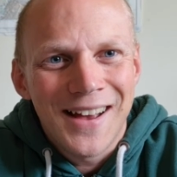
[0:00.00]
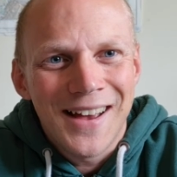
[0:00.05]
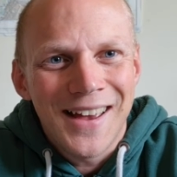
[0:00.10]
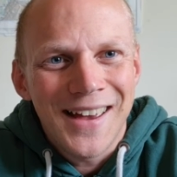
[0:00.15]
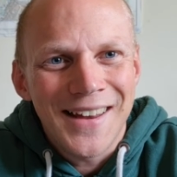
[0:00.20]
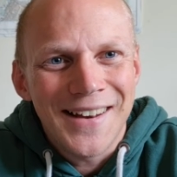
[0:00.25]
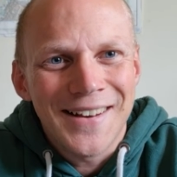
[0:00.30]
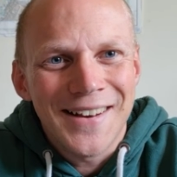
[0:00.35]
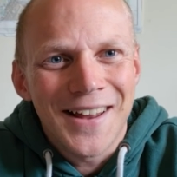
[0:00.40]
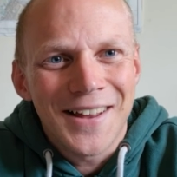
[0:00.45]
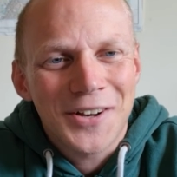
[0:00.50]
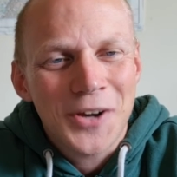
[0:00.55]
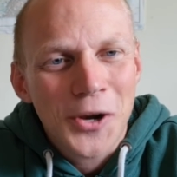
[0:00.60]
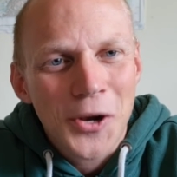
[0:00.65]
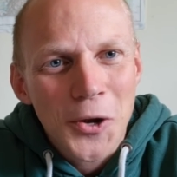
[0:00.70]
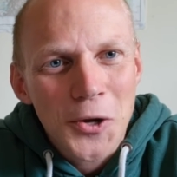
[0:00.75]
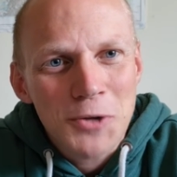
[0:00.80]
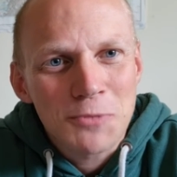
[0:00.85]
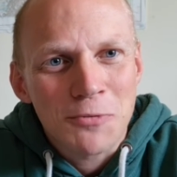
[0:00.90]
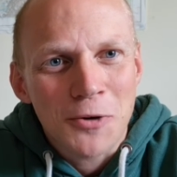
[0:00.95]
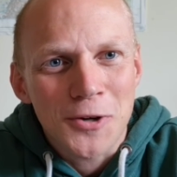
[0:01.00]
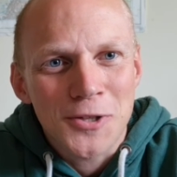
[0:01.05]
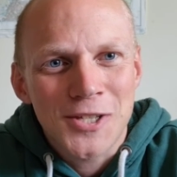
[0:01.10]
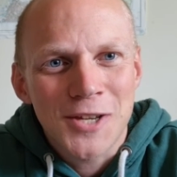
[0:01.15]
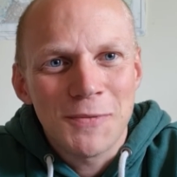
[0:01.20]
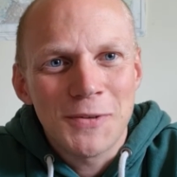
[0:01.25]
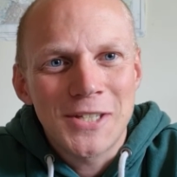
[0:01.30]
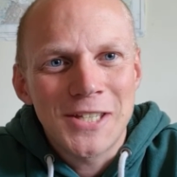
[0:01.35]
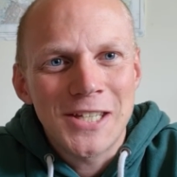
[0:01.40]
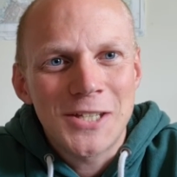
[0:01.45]
in close
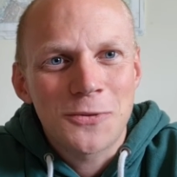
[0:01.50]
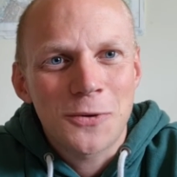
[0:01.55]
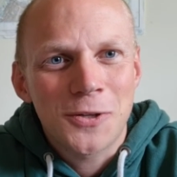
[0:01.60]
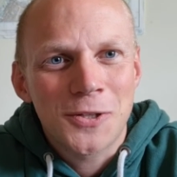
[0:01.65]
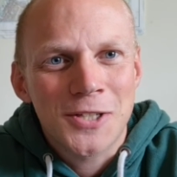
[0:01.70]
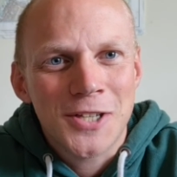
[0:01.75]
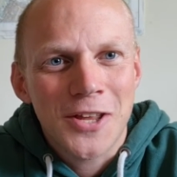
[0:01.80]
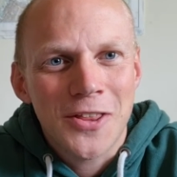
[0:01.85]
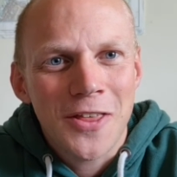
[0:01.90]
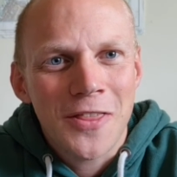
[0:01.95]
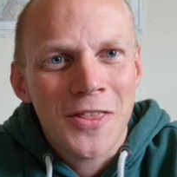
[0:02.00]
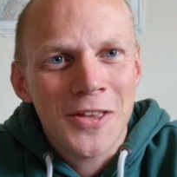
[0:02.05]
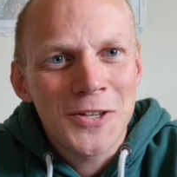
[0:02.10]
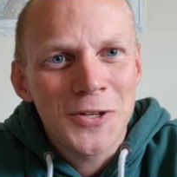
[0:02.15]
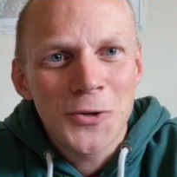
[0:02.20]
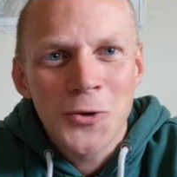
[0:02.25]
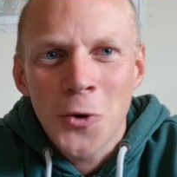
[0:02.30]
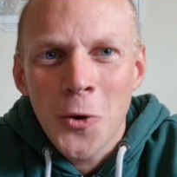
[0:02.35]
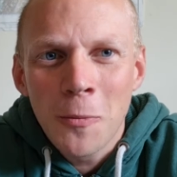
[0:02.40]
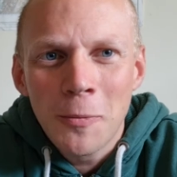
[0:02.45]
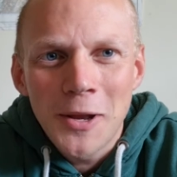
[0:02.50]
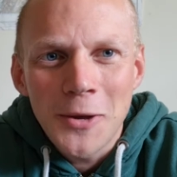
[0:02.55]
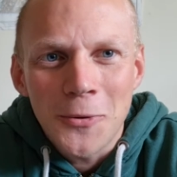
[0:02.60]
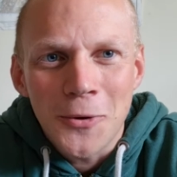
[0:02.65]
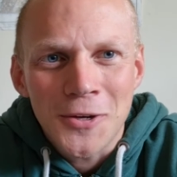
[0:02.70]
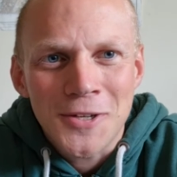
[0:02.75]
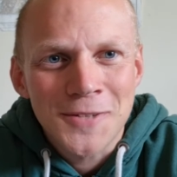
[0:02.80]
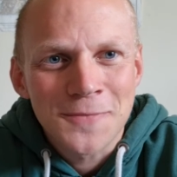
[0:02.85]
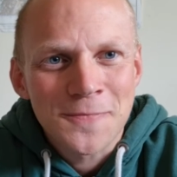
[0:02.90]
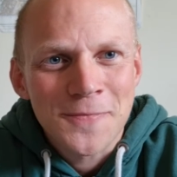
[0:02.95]
proximity to each other than you normally
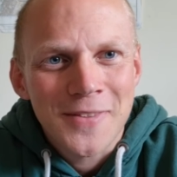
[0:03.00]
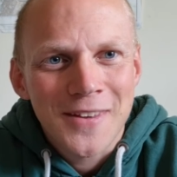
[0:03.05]
would.